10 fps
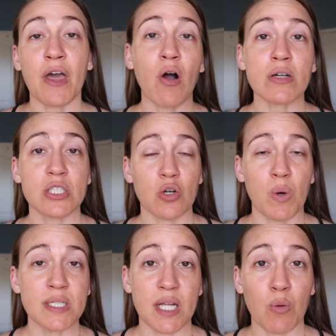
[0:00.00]
they are still
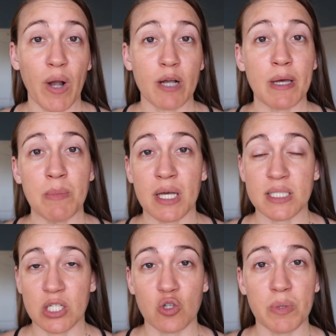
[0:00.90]
ones that I recommend
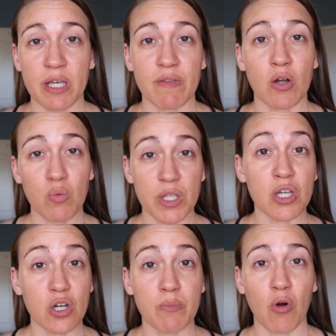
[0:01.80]
because I do believe they're
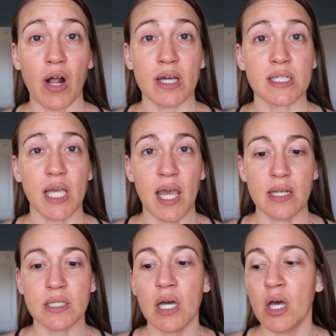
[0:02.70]
really good products
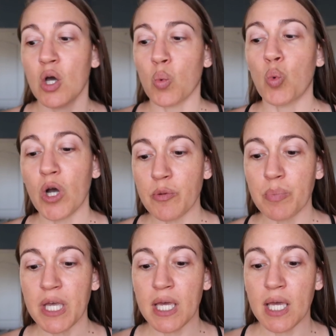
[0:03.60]
and would
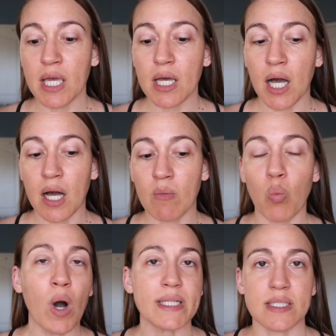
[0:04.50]
be
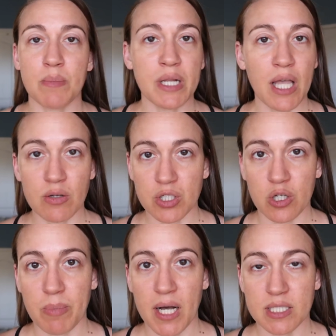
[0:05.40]
um, what somebody else
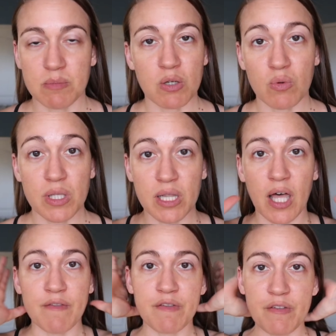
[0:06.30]
could possibly really
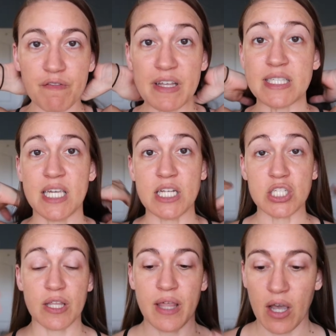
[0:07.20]
love if it fits
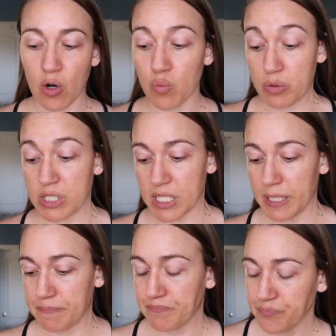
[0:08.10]
into their
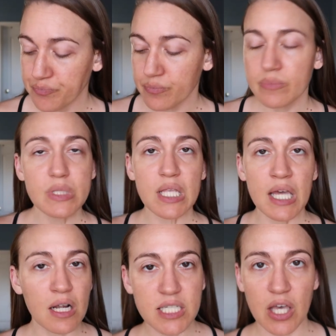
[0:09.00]
routine.
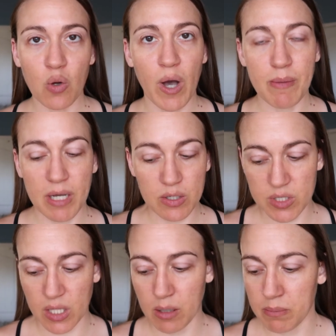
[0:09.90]
And I'll tell you why I'm not
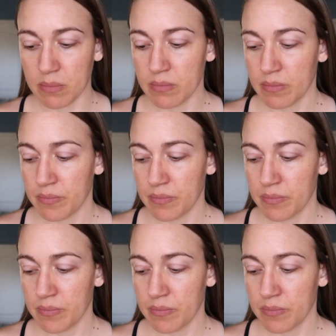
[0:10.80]
using them